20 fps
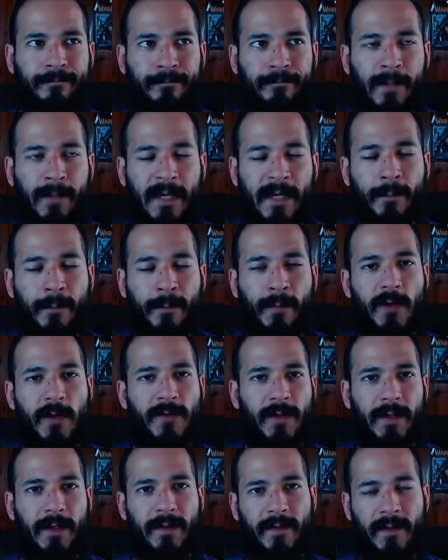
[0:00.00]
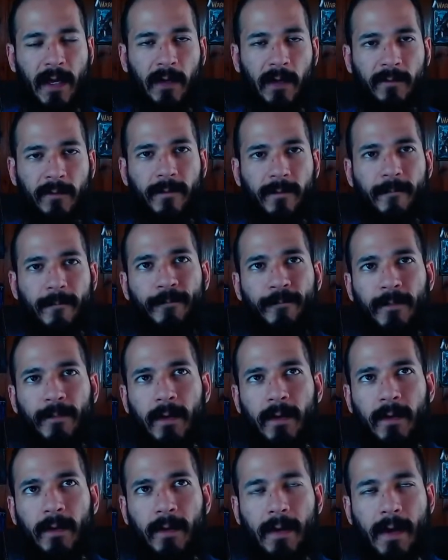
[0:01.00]
the person itself.
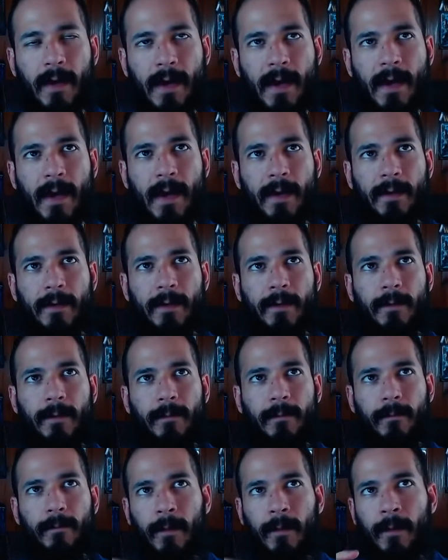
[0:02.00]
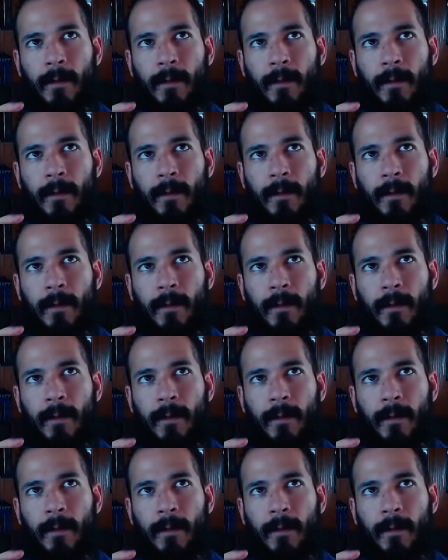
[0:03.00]
And